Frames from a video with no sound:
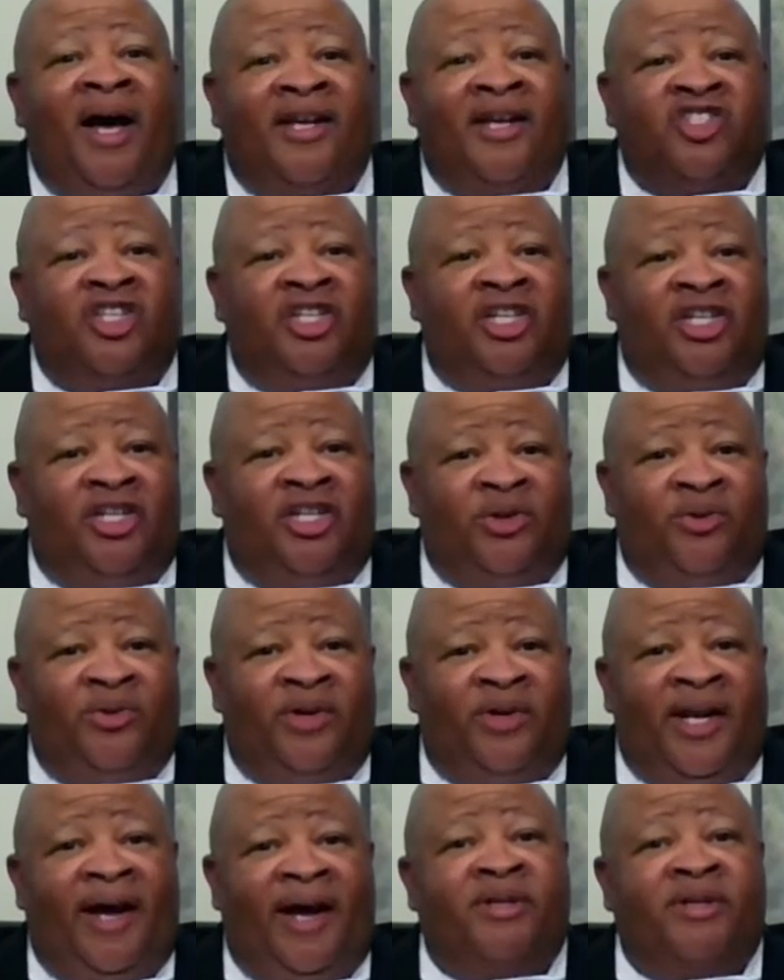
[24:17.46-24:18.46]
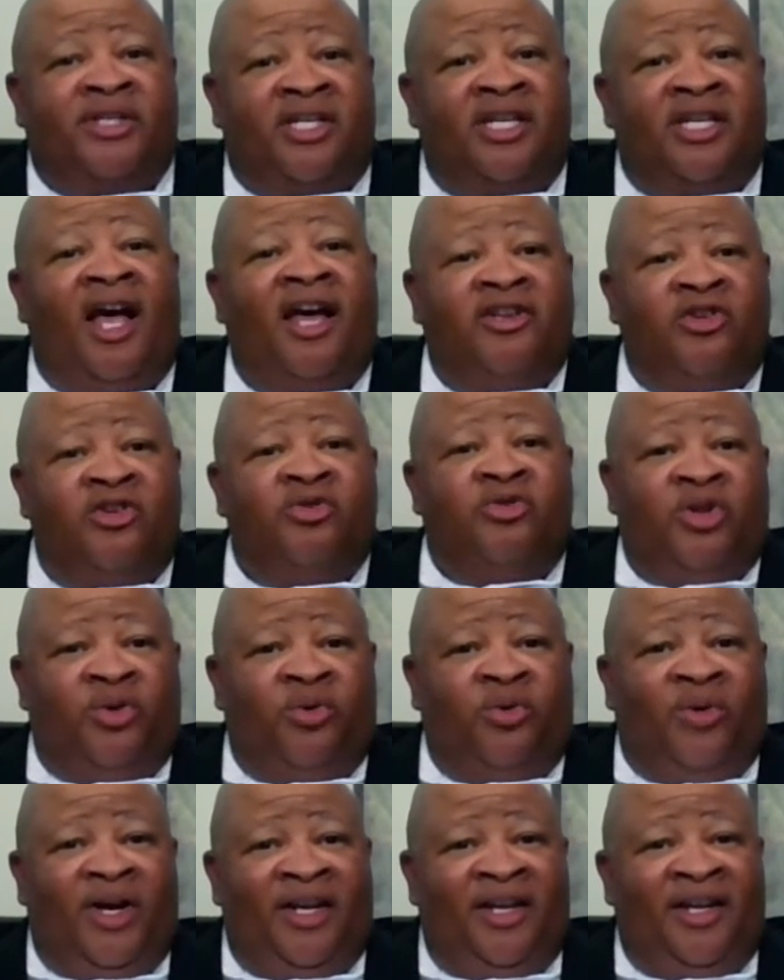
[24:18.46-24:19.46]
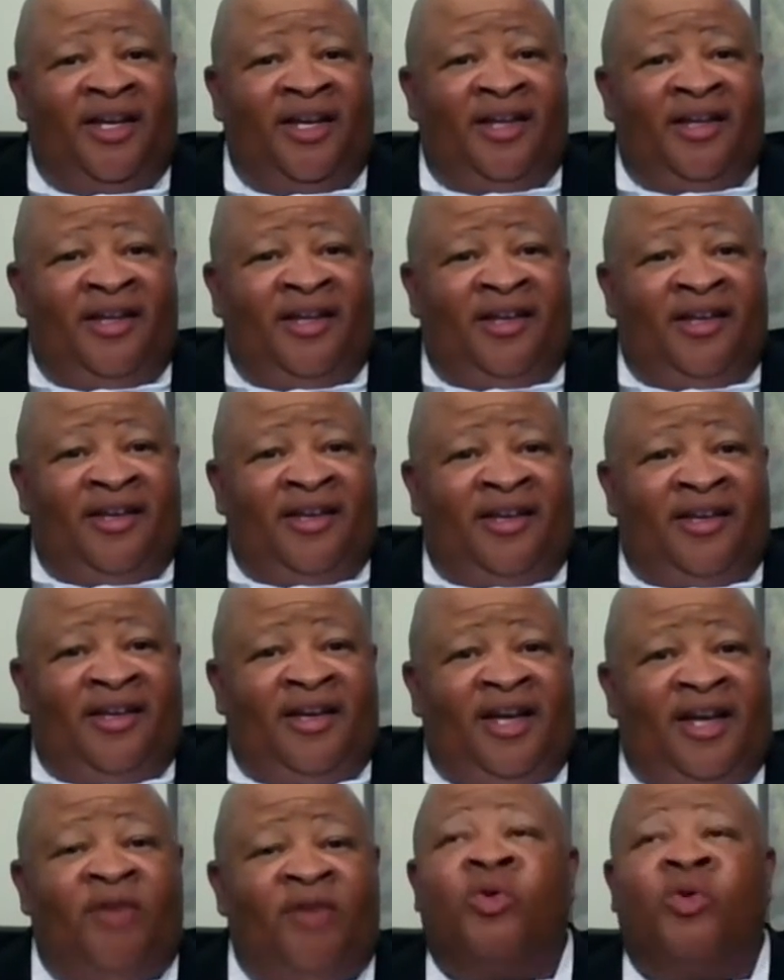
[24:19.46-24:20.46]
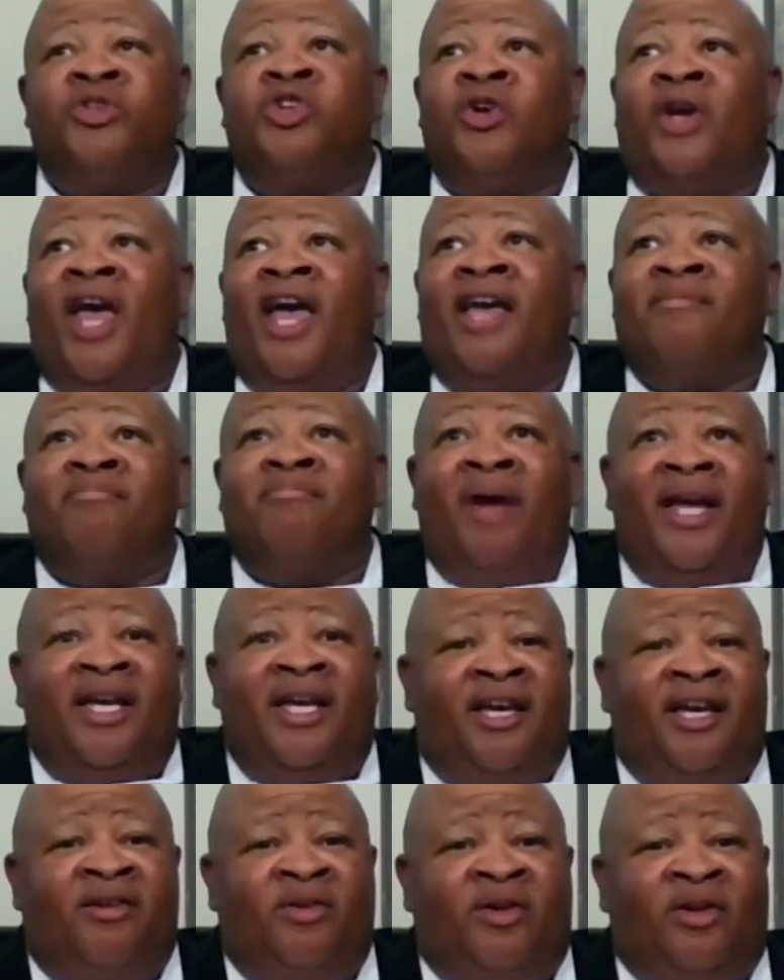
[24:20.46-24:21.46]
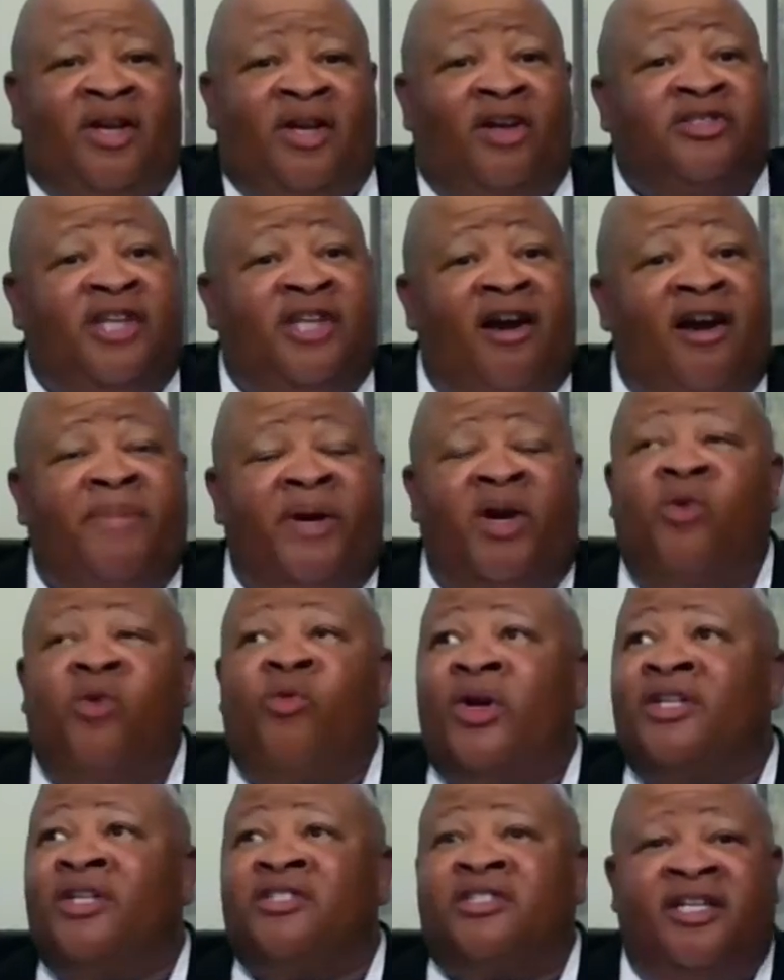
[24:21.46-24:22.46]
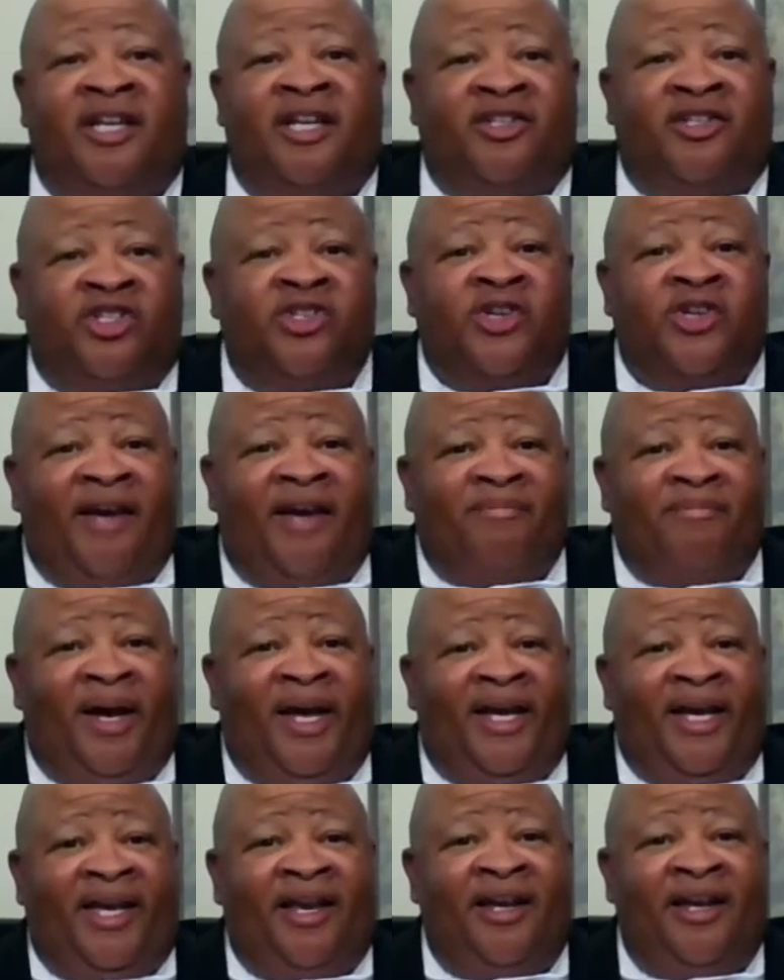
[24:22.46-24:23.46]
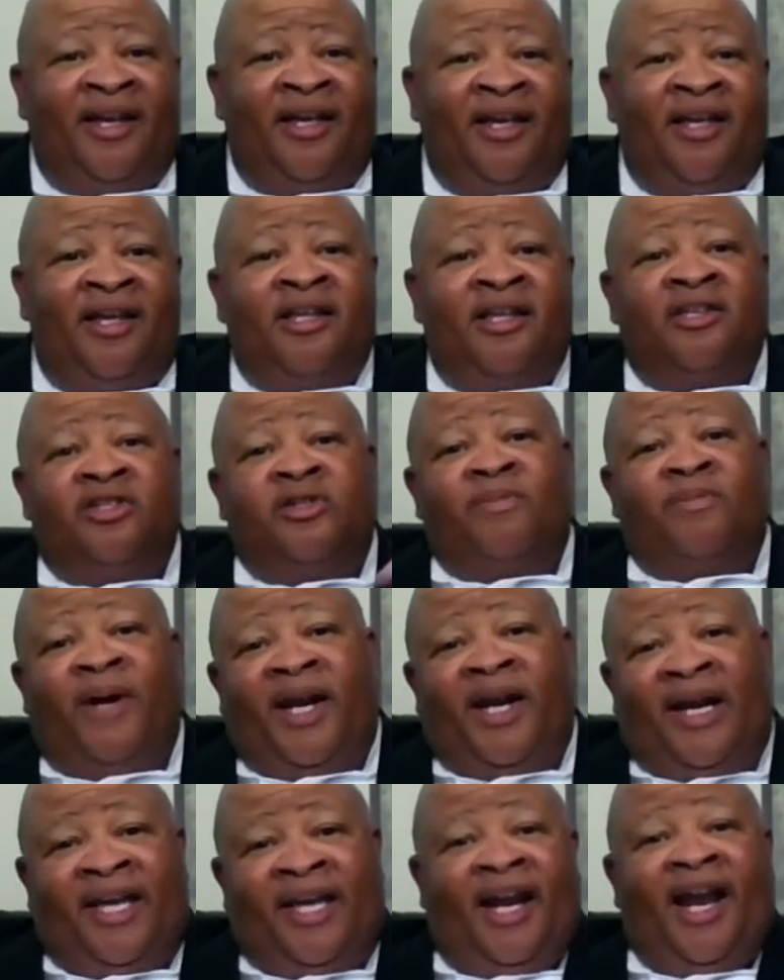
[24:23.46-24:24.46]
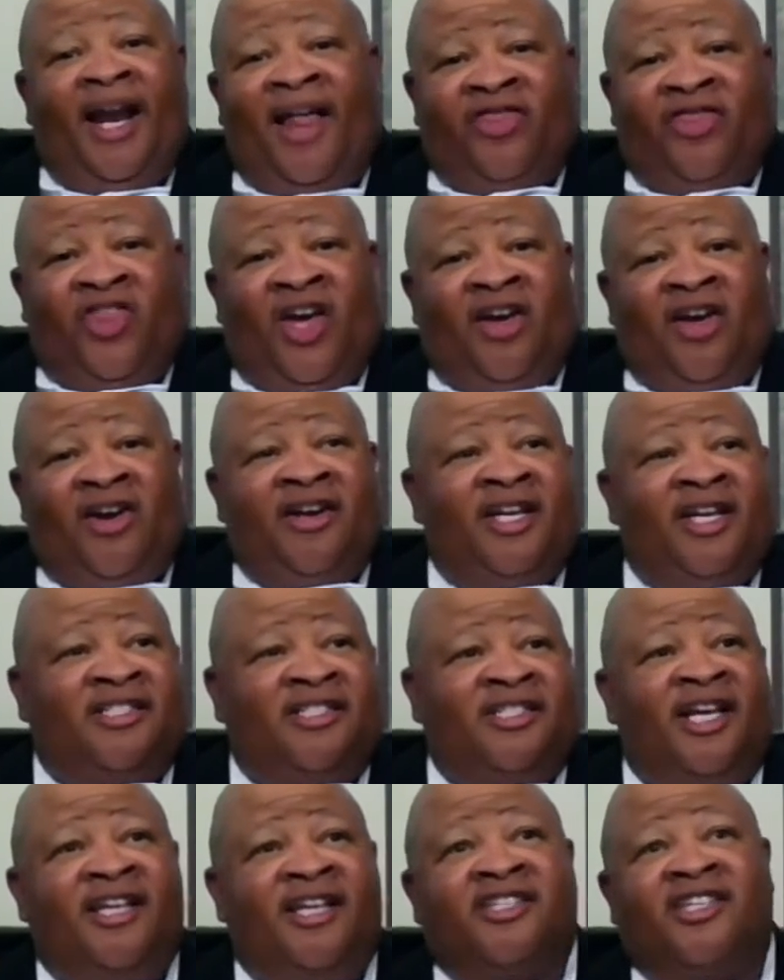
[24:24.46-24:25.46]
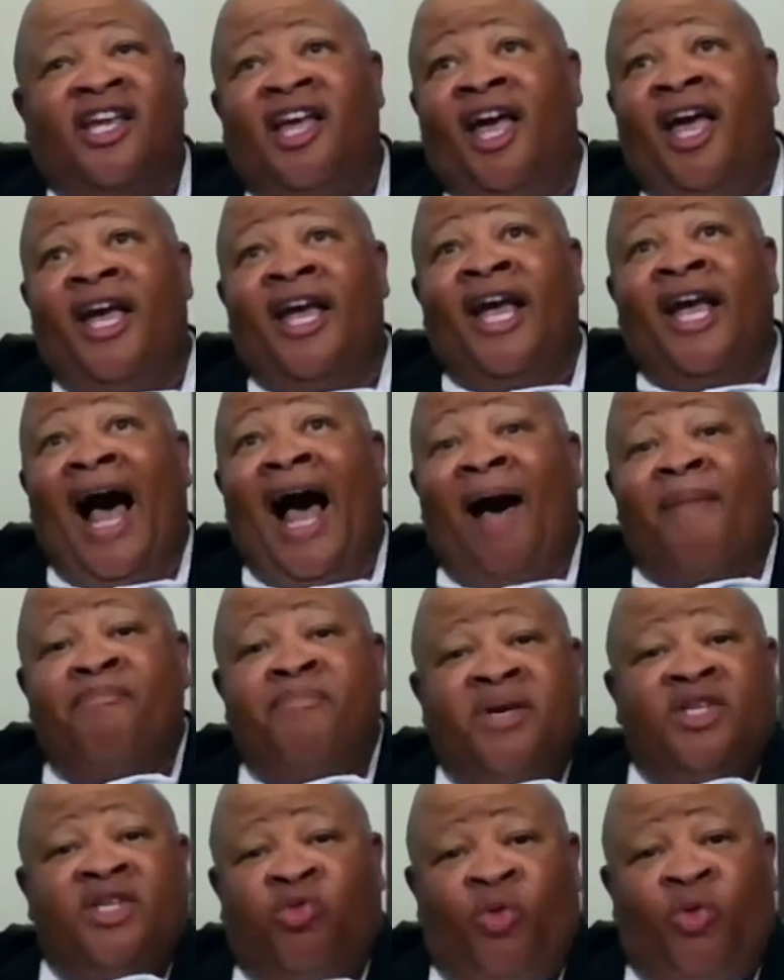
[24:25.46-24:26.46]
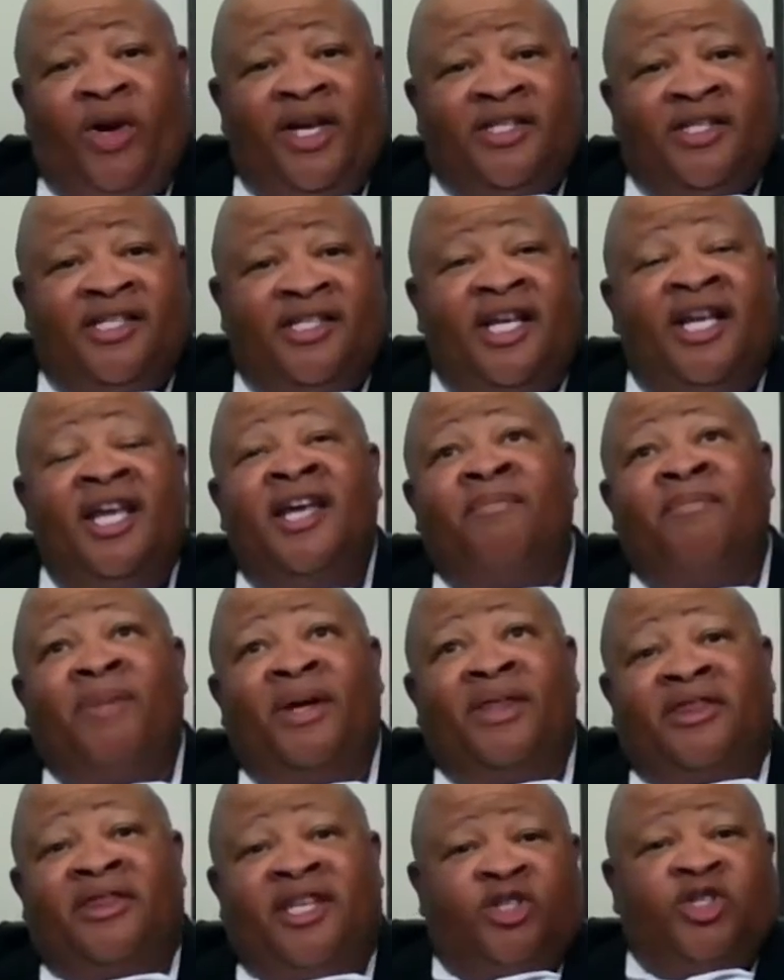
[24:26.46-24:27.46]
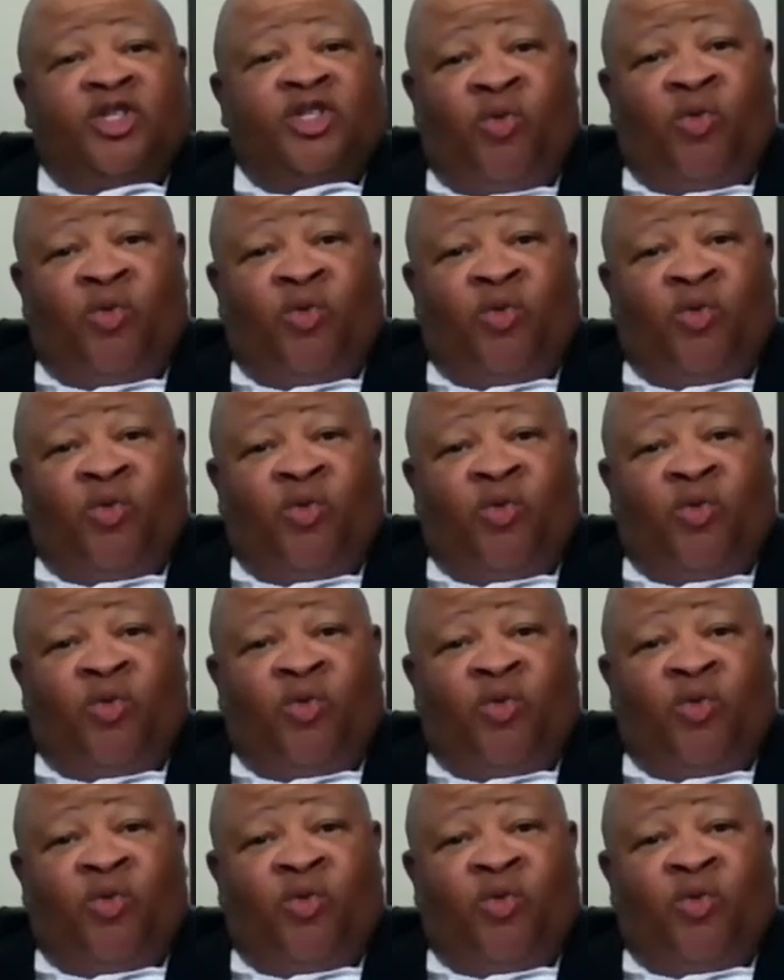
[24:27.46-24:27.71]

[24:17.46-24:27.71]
to come by and see you, and I'm going to see how you're doing. And when you can't make it, because there'll be a Wednesday that you can't make it, you better get out there the next day and say, hey, I missed Wednesday, but